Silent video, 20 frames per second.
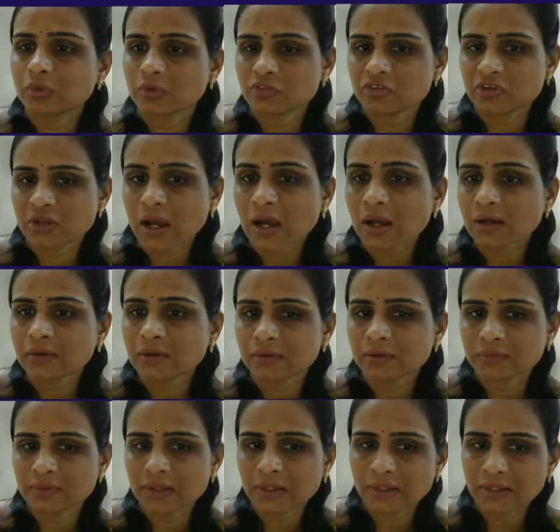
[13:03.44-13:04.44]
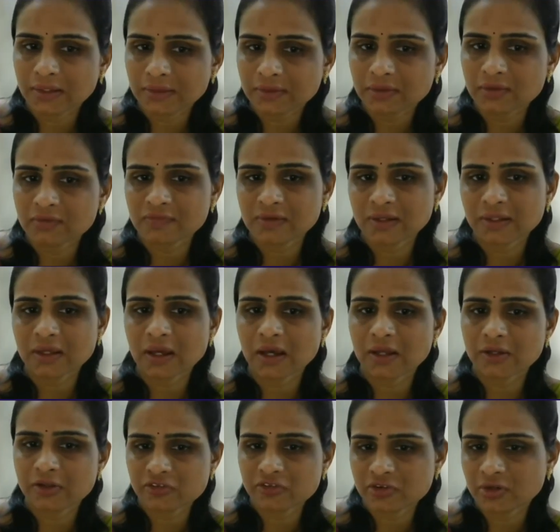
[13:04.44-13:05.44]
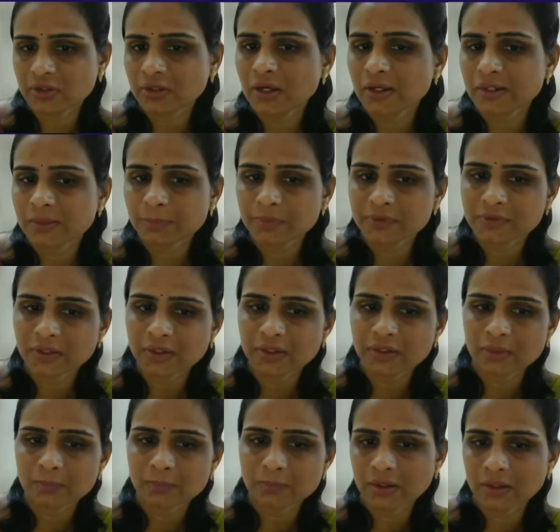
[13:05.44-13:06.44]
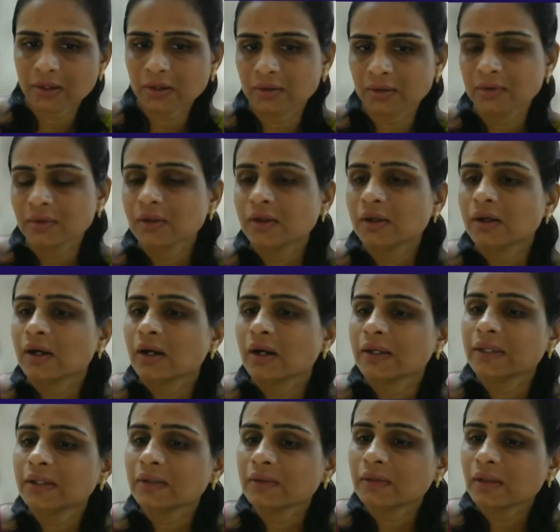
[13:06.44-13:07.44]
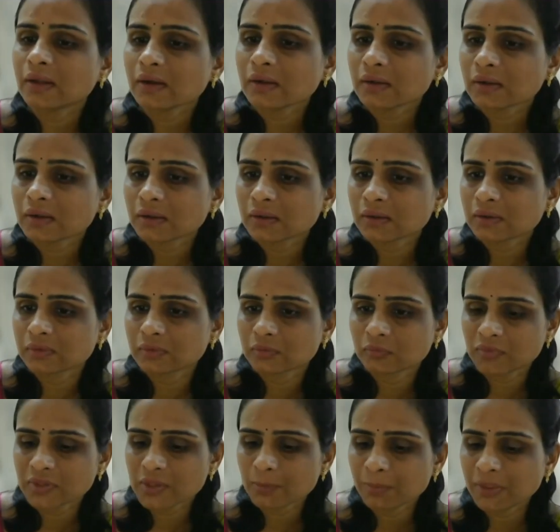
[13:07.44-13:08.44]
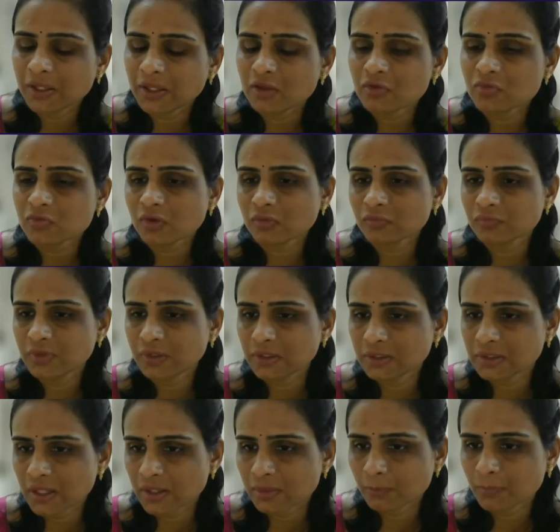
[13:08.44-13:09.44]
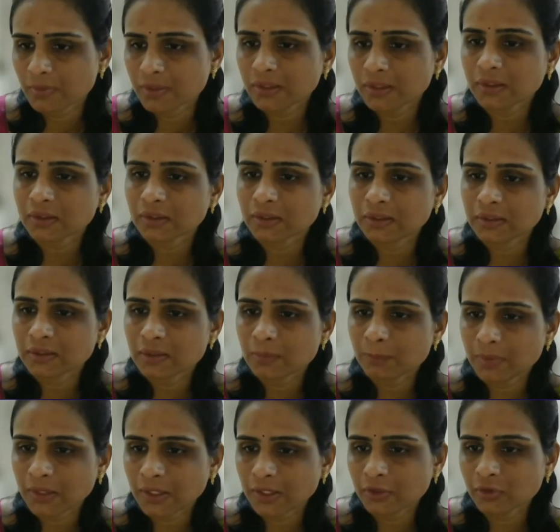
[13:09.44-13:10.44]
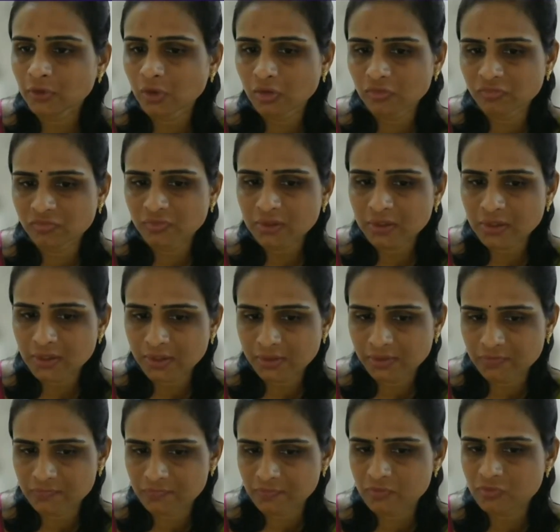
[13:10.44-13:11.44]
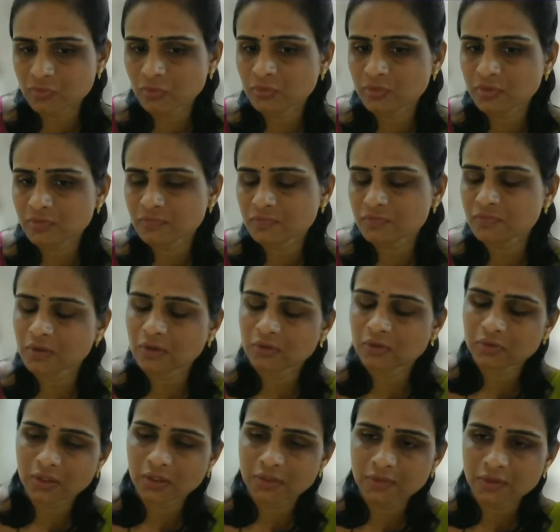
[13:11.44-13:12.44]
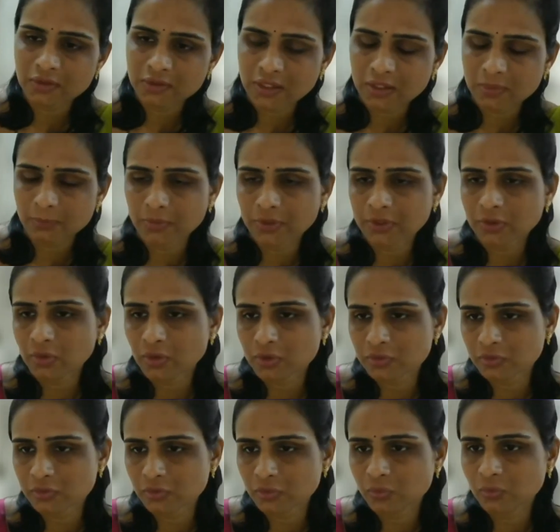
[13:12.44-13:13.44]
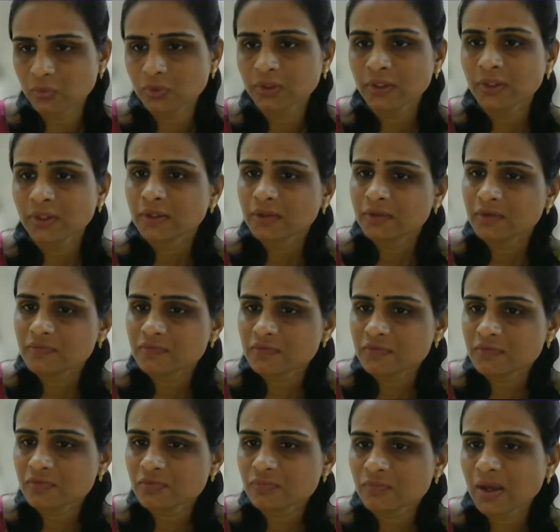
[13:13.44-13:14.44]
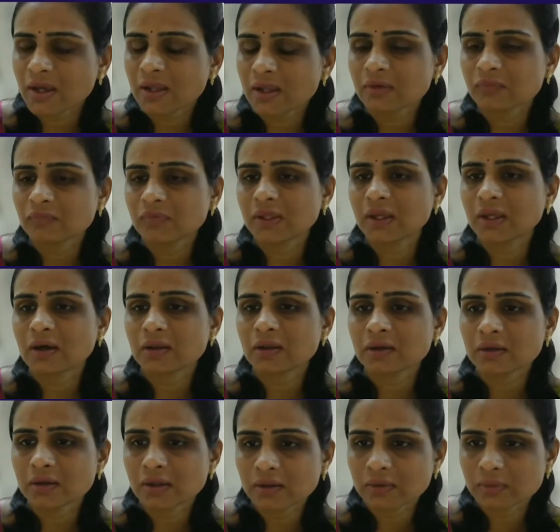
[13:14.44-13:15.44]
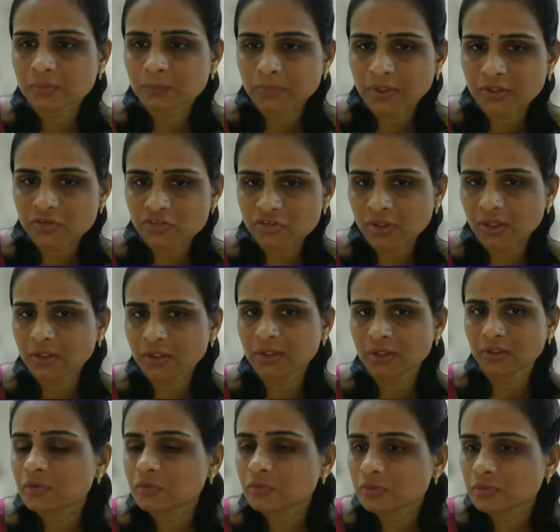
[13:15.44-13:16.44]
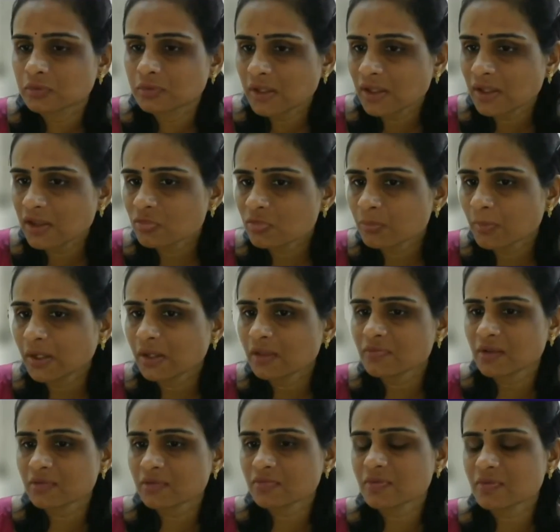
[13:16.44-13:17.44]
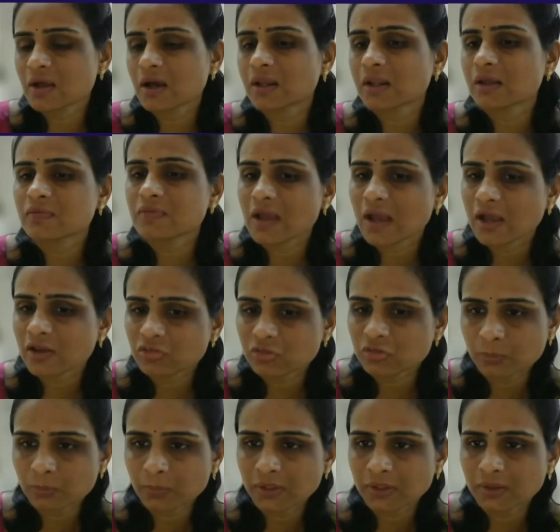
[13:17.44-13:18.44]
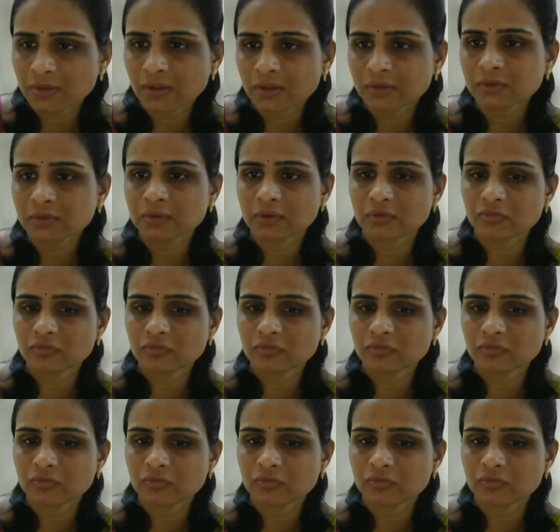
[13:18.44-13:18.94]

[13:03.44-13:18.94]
start the letters like Hari Shri Ganapatiye Namaha in the with a piece of the turmeric in a plate of a rice. So this is either turmeric or the gold. This is where we are educating. These many sanskaras has to be done